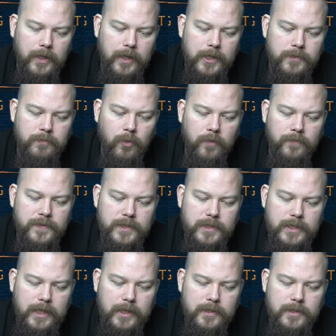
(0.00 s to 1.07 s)
He's move
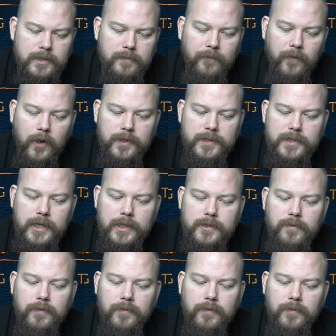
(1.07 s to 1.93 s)
6, fight 6,